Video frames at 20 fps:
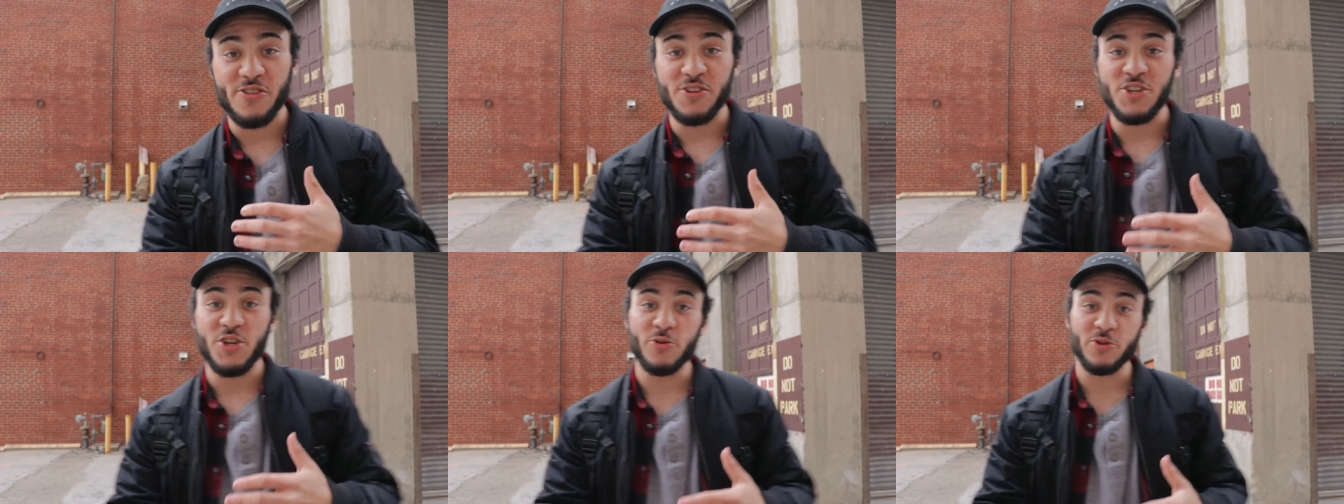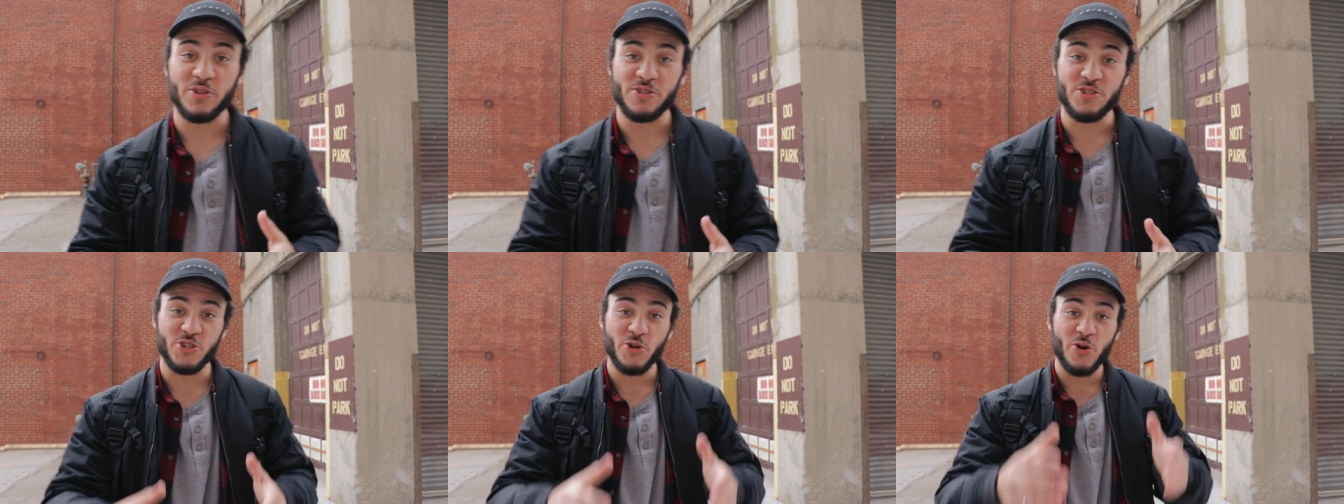then you
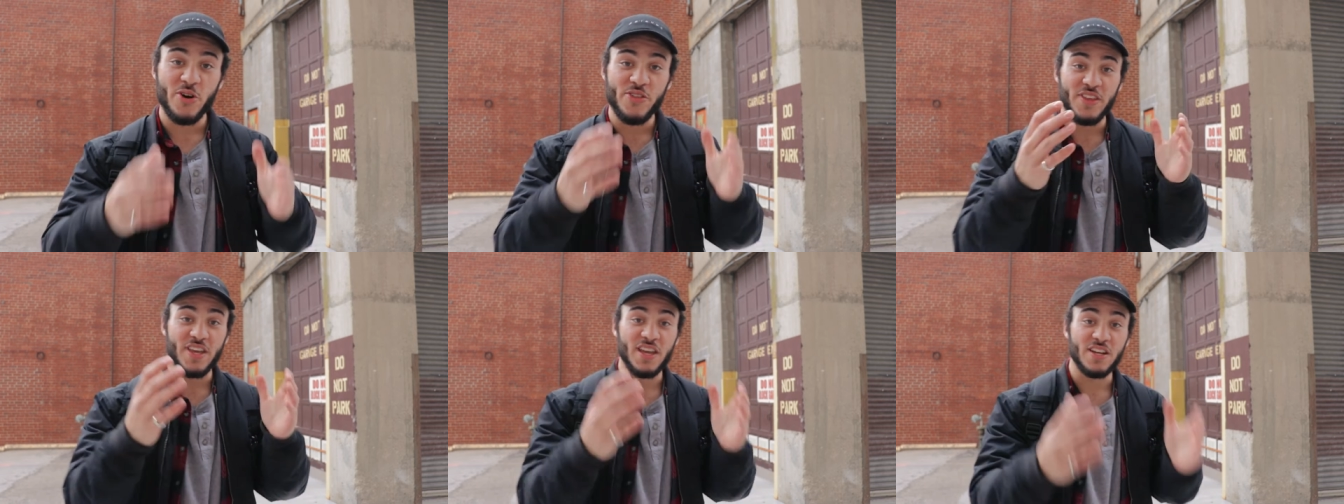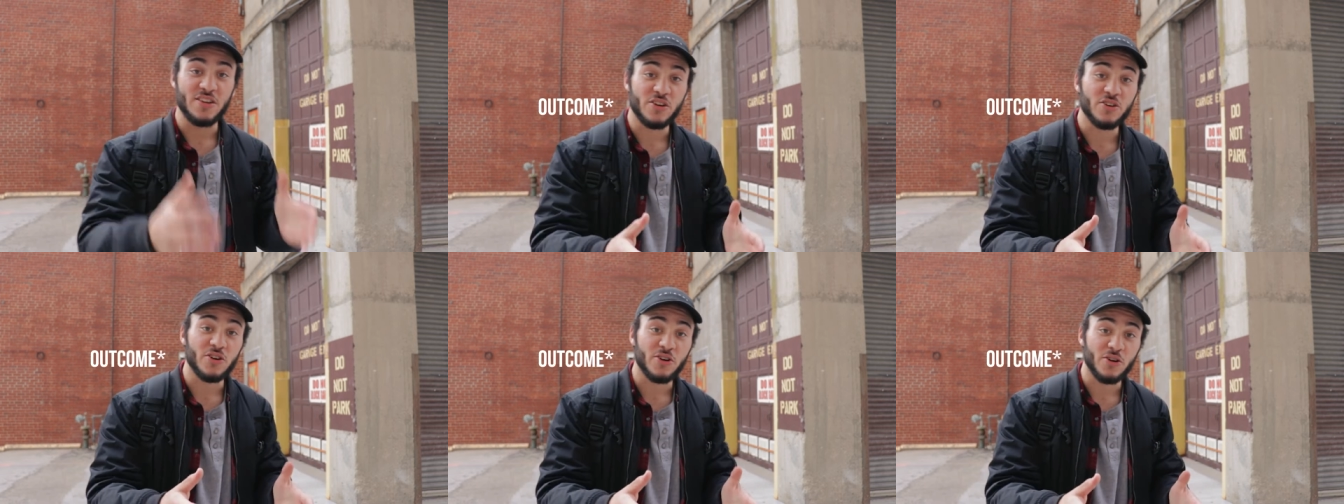will enjoy the
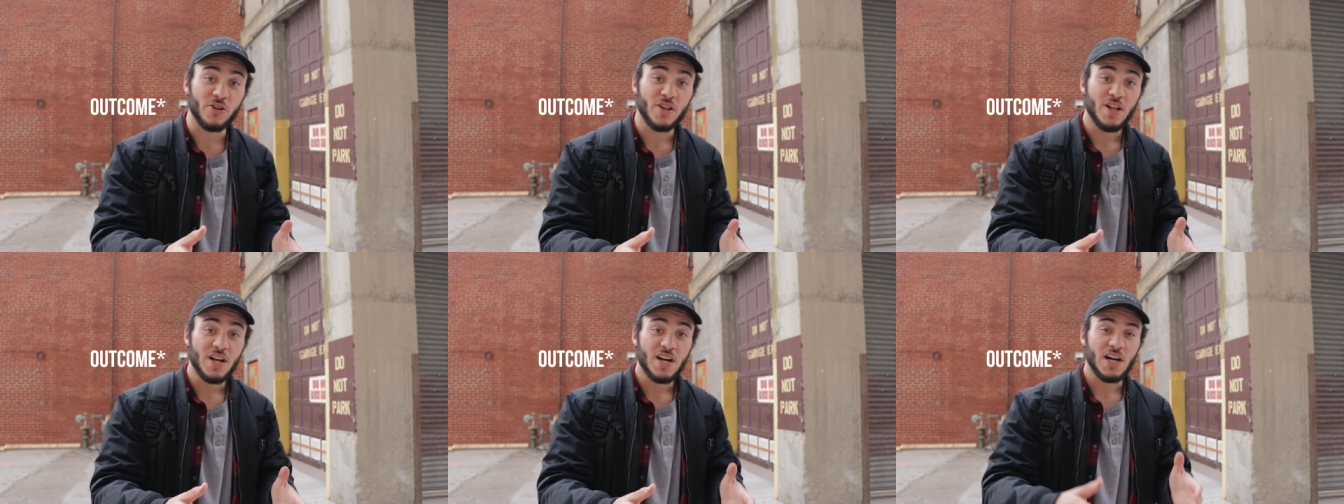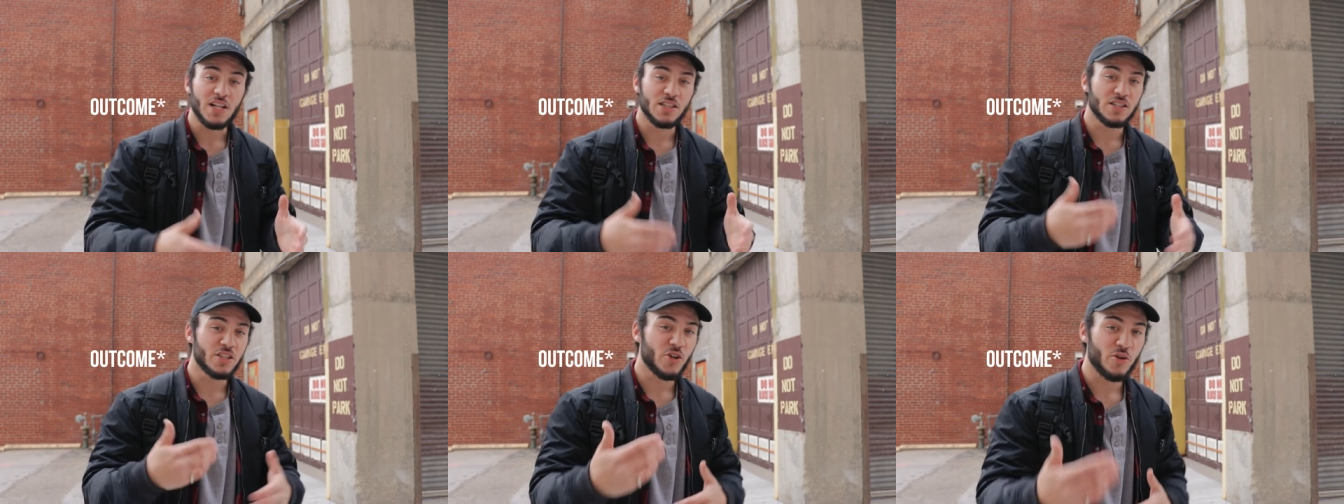end goal
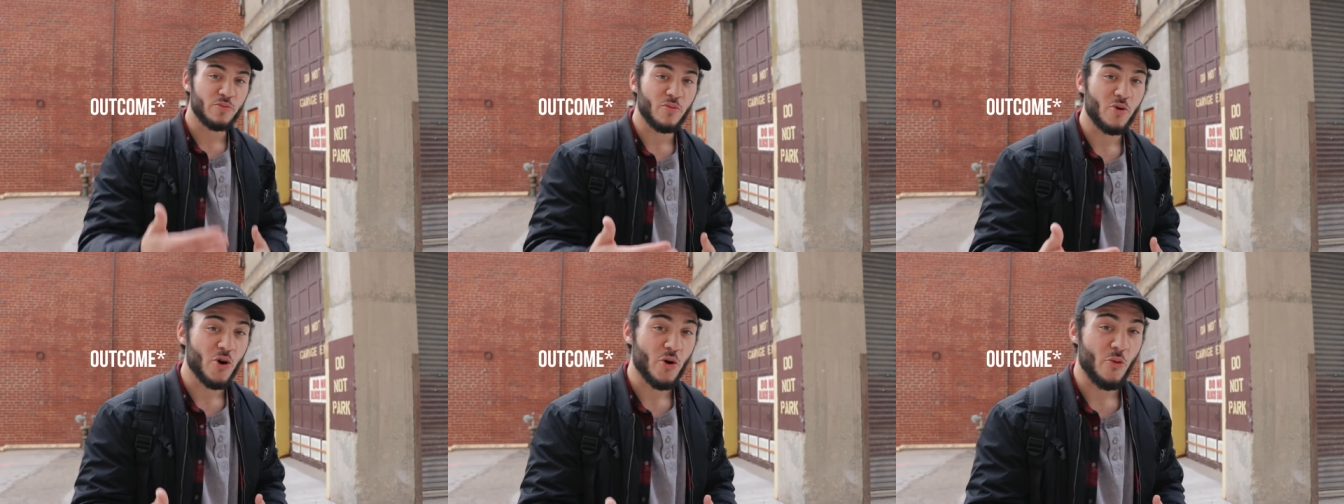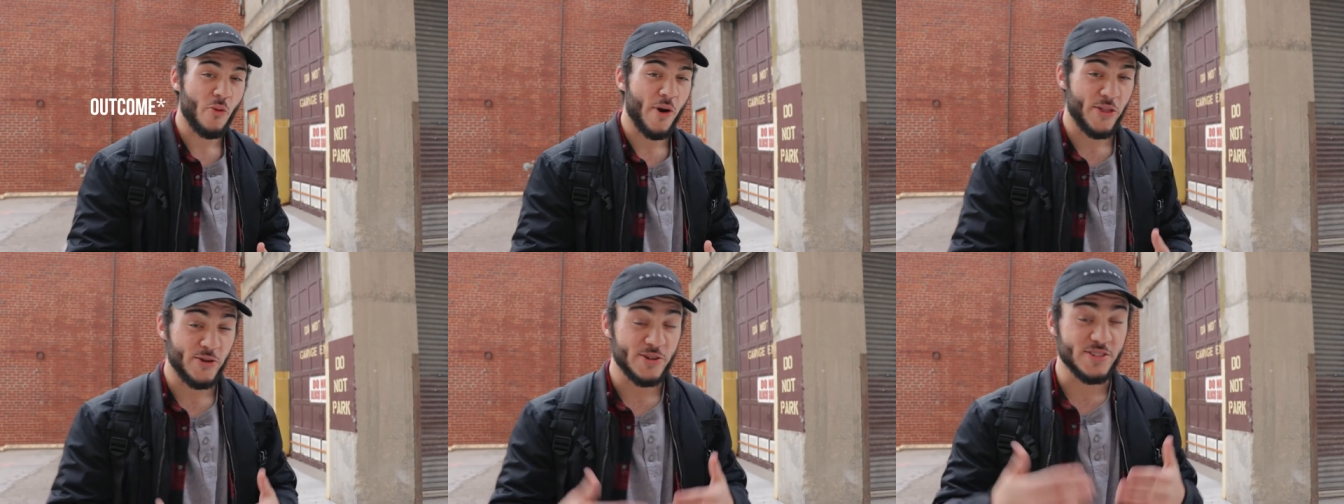a little more,
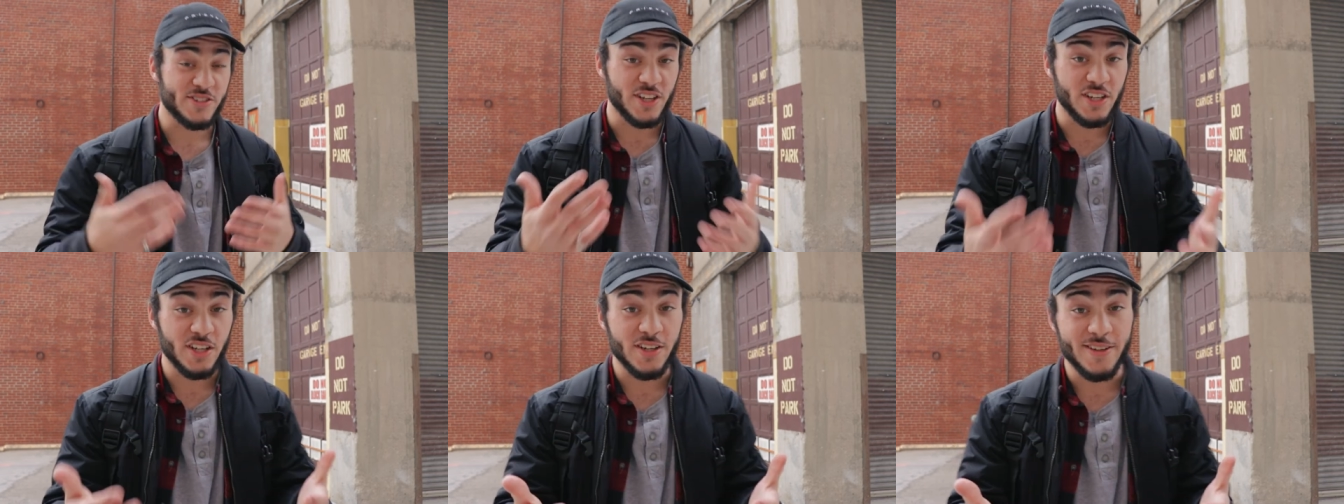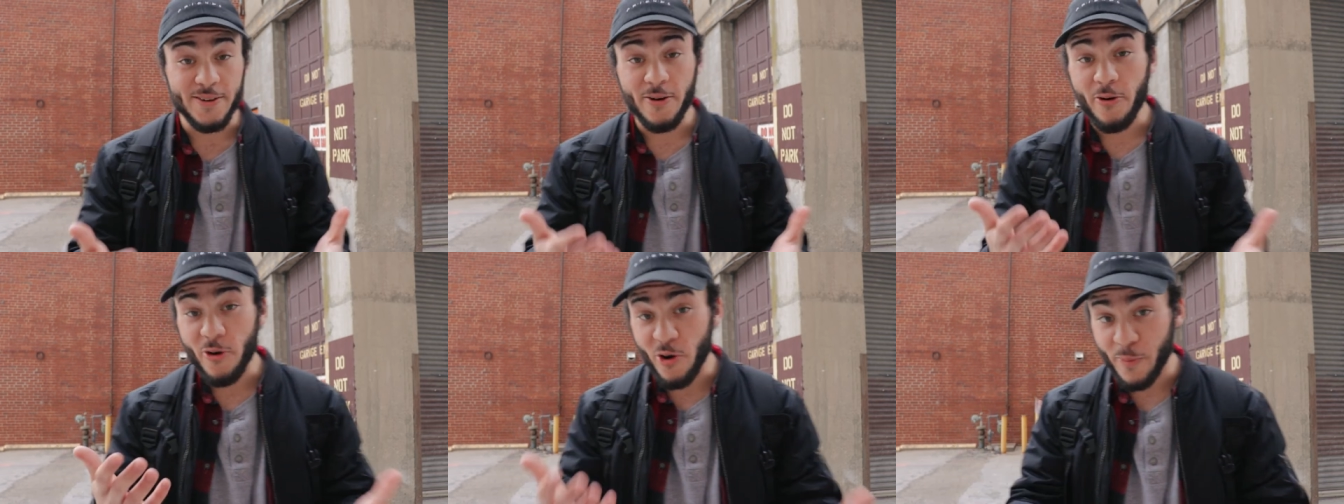whether it's
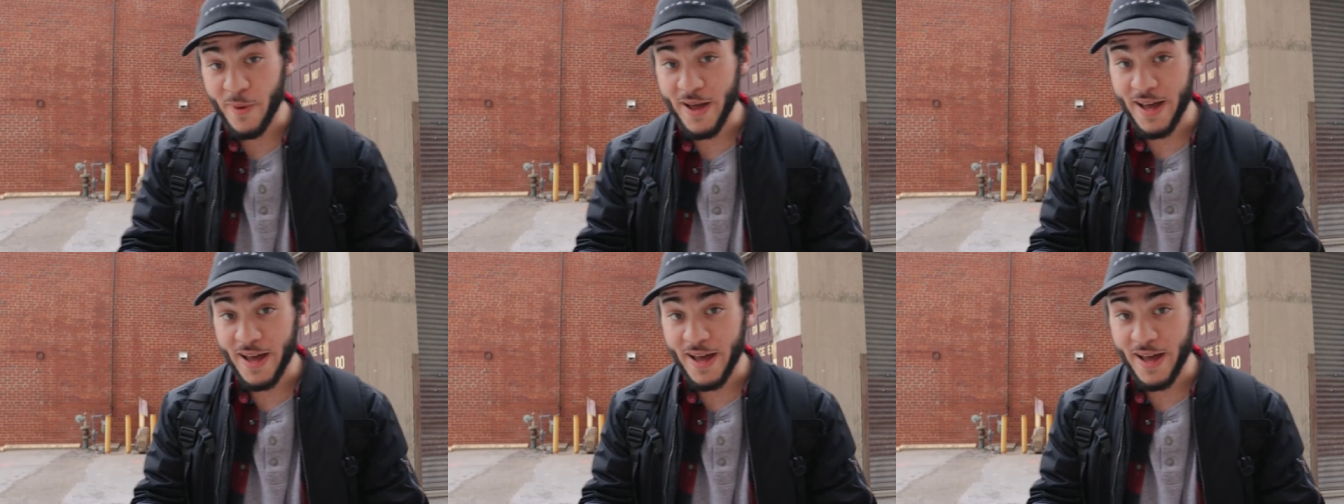good or